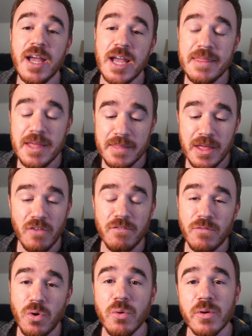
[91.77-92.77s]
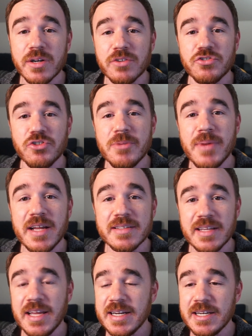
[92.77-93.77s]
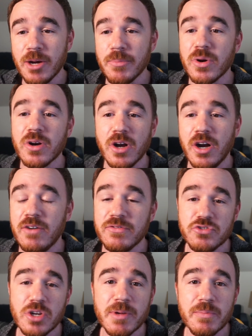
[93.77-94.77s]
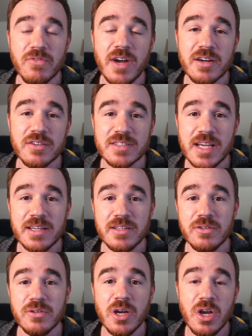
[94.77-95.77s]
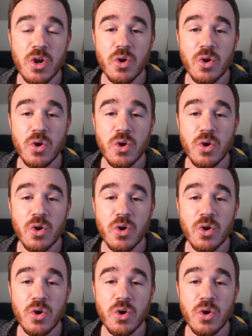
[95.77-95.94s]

and then they'll forward your stream on to any number of streaming providers that you